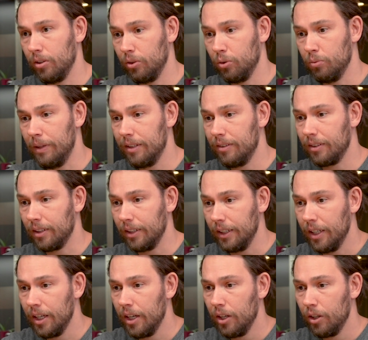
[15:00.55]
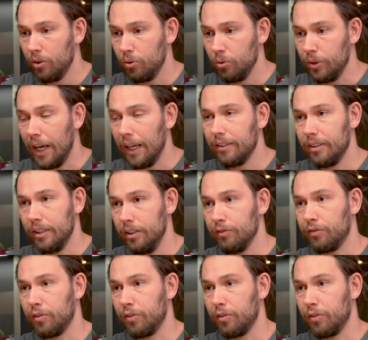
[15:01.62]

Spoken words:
to basically to get in